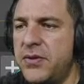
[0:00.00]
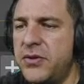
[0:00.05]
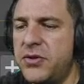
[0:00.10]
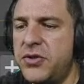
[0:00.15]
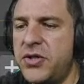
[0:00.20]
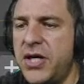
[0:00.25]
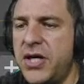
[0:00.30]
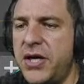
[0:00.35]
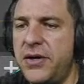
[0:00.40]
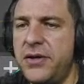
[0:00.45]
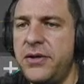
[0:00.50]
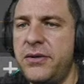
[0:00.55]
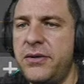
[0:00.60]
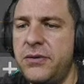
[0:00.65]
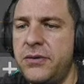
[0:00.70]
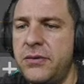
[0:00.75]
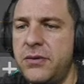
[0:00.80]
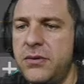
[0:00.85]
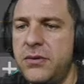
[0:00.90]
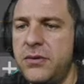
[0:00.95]
chair?
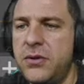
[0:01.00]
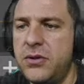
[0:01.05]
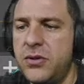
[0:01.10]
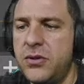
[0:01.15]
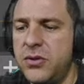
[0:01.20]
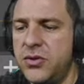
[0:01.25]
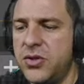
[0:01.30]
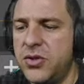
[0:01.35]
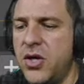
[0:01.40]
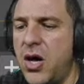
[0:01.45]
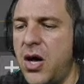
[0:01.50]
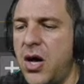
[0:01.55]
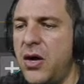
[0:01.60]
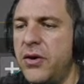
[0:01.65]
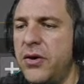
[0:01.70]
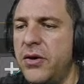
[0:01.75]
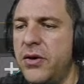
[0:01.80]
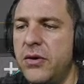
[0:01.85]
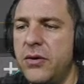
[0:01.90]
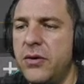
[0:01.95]
It's
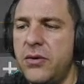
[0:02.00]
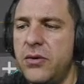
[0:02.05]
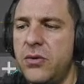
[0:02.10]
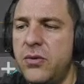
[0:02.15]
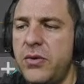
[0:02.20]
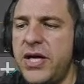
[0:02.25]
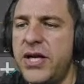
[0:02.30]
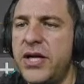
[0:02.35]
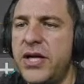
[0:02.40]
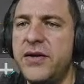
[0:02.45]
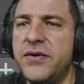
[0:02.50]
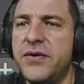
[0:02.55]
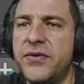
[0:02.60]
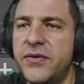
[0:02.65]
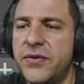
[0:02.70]
gone. Where is?